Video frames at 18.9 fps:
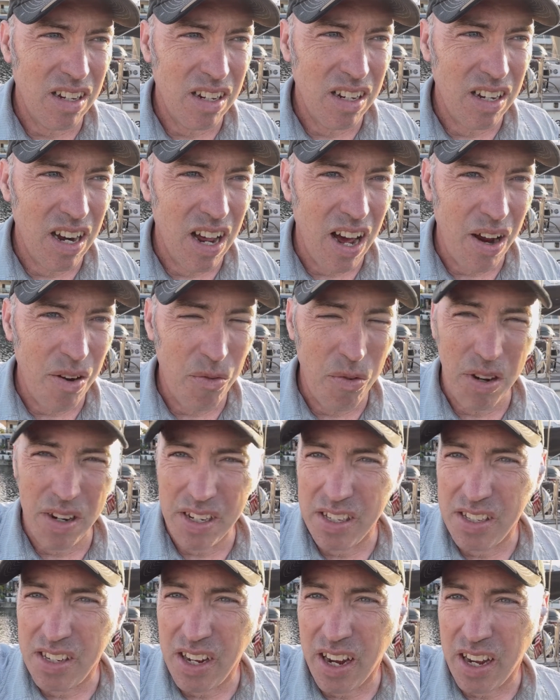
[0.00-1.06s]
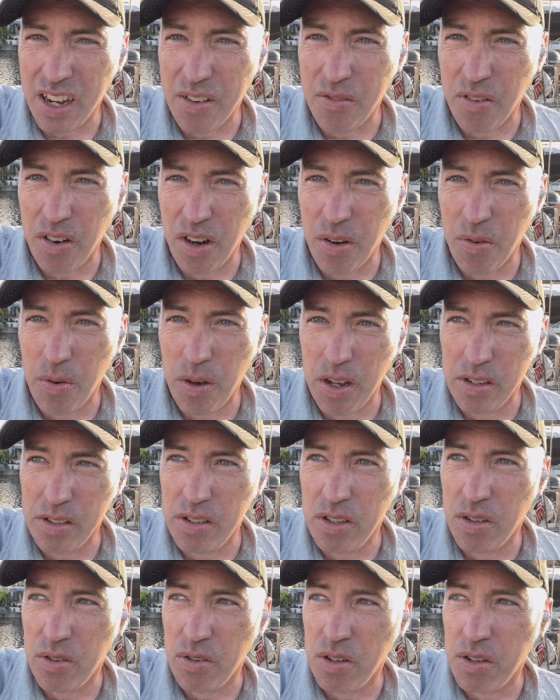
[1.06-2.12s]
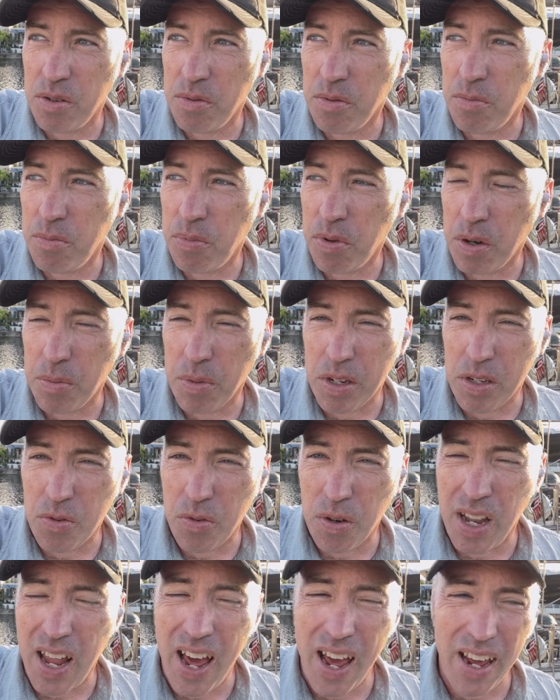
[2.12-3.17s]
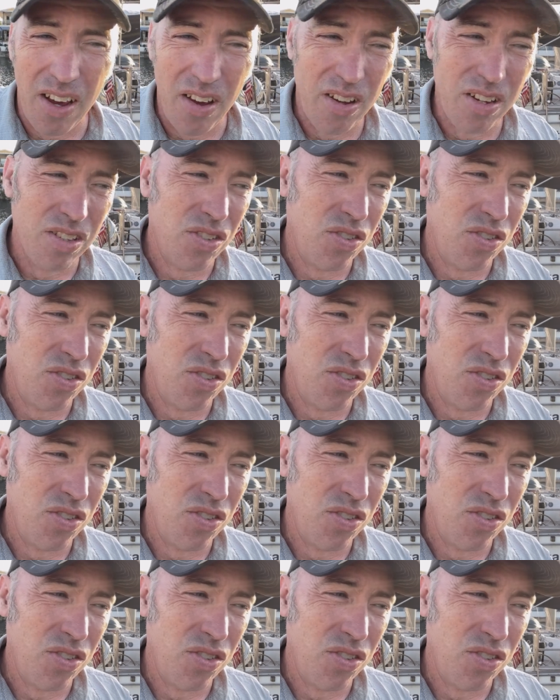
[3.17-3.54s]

not really sucking very well. So you're pretty much relying on